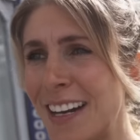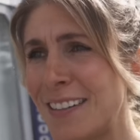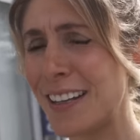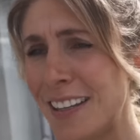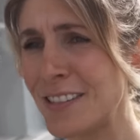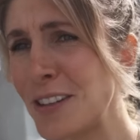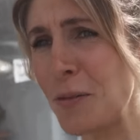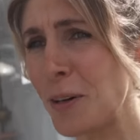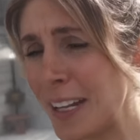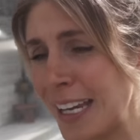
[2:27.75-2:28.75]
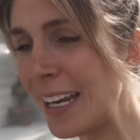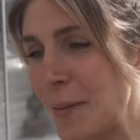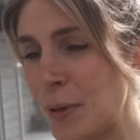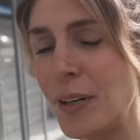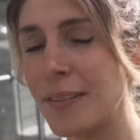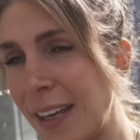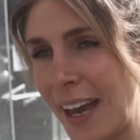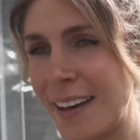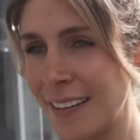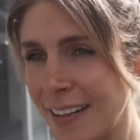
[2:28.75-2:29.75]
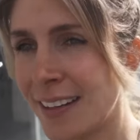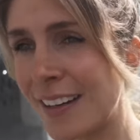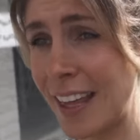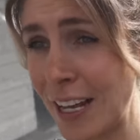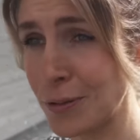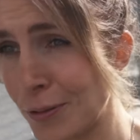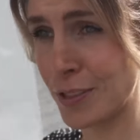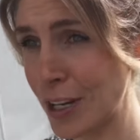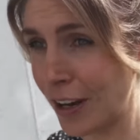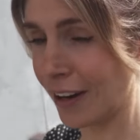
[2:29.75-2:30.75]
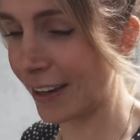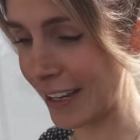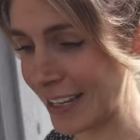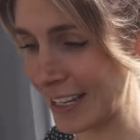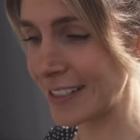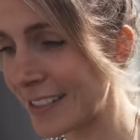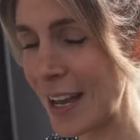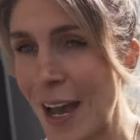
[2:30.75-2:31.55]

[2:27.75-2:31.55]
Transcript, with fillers: I was like, there's no one here, but yeah, at the actual start it is